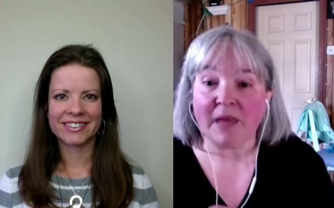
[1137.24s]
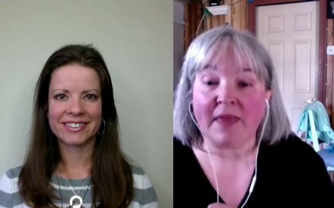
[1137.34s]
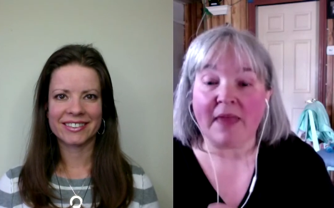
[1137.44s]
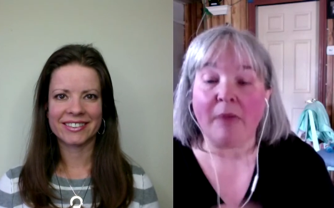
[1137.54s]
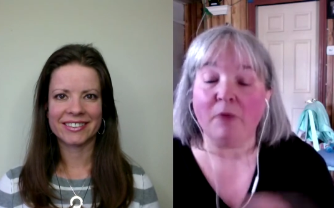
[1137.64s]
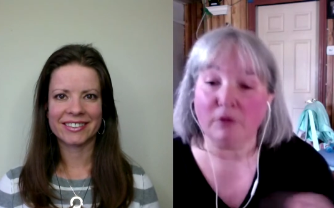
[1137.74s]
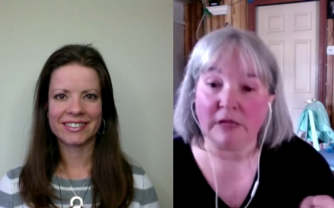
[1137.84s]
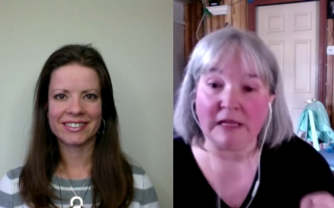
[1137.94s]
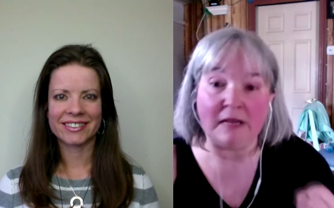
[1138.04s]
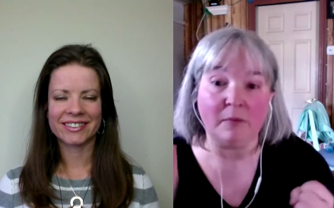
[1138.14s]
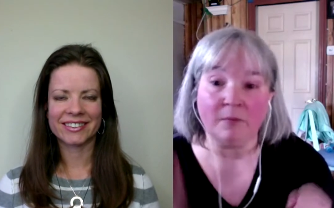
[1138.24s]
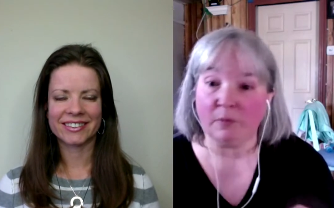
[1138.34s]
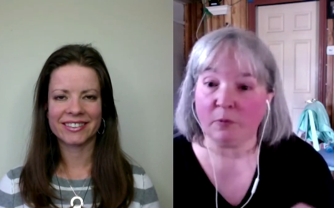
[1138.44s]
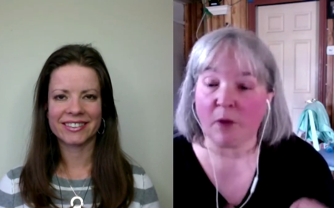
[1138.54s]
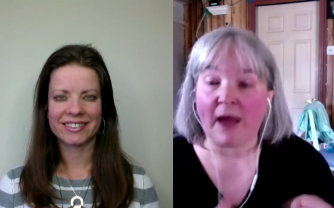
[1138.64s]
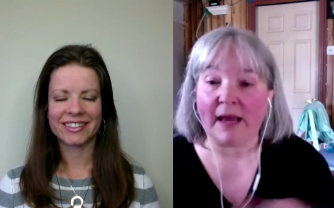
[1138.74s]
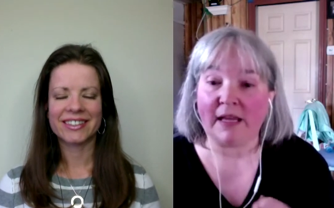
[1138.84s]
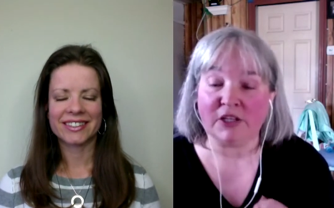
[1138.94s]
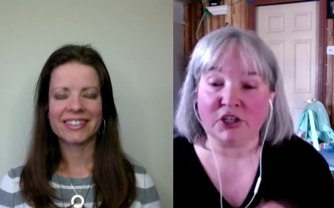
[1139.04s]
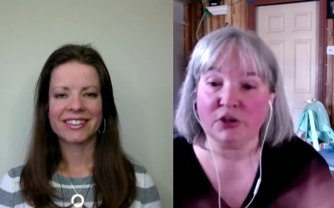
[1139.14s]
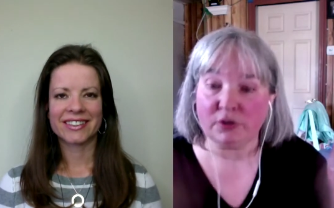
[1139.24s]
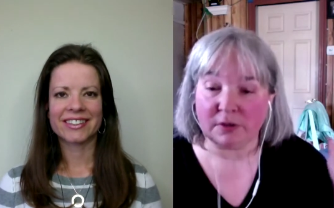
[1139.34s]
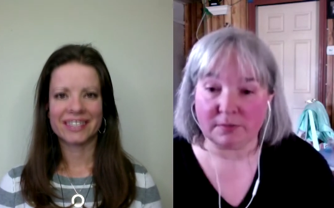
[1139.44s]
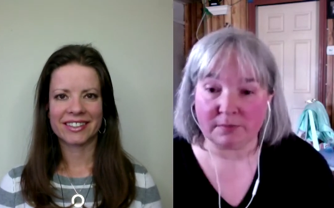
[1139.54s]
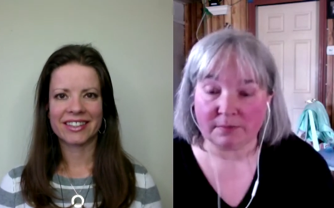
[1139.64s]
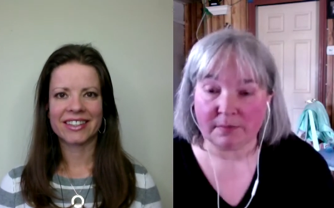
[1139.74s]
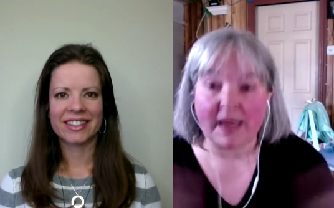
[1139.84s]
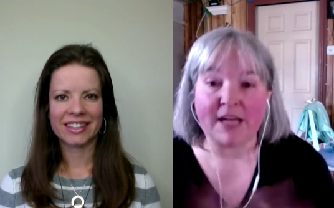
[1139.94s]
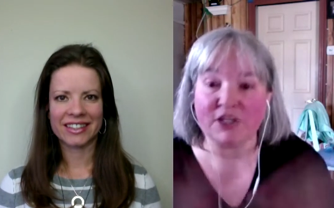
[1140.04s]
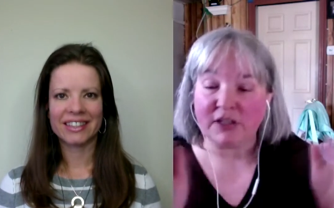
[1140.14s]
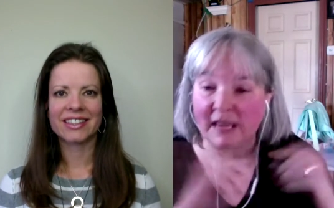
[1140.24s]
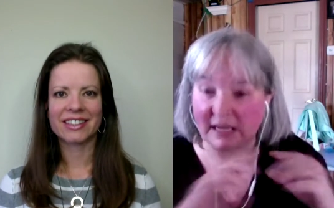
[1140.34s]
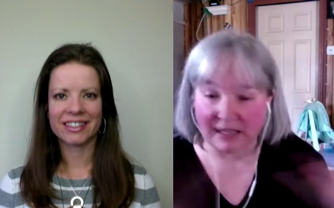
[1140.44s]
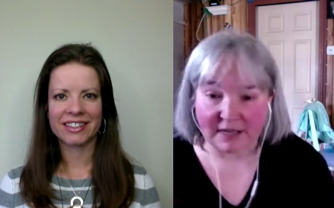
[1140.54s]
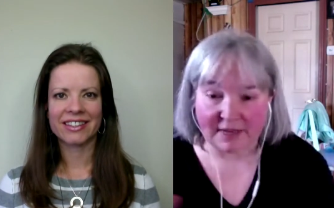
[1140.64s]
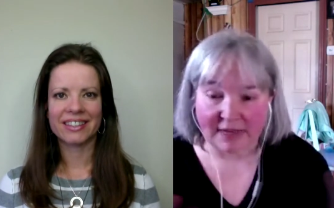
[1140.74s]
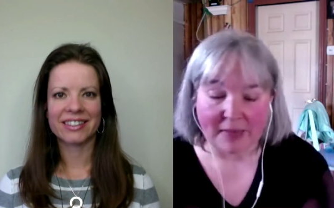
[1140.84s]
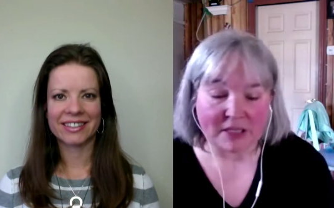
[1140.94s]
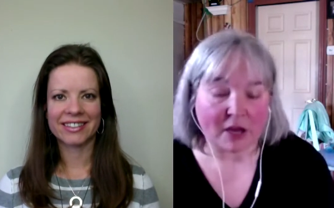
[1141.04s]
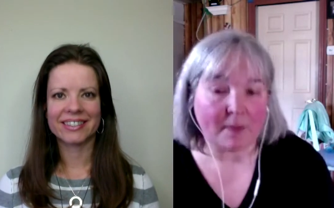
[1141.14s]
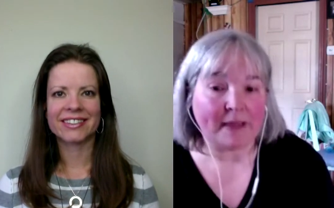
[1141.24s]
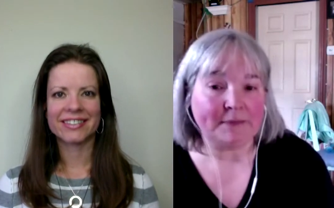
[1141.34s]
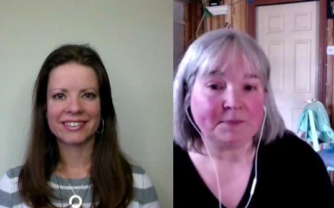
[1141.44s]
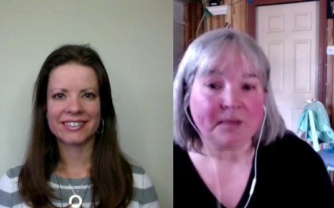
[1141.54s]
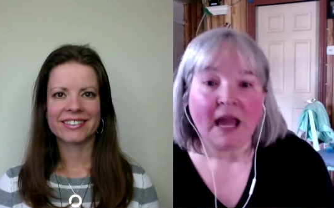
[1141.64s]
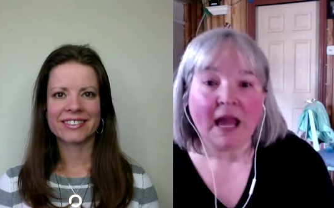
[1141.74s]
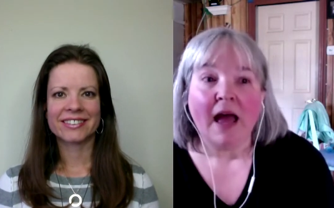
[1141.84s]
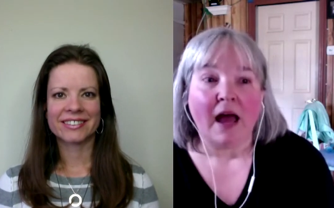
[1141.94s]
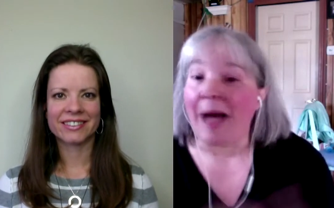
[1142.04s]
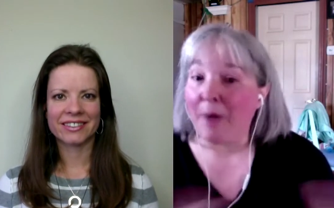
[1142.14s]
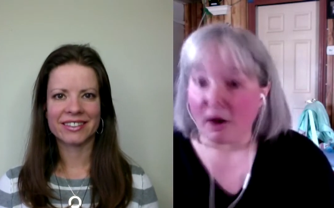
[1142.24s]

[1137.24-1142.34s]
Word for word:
Speaker 1: and that will lead them right into the page and they can click the Amazon button. I'm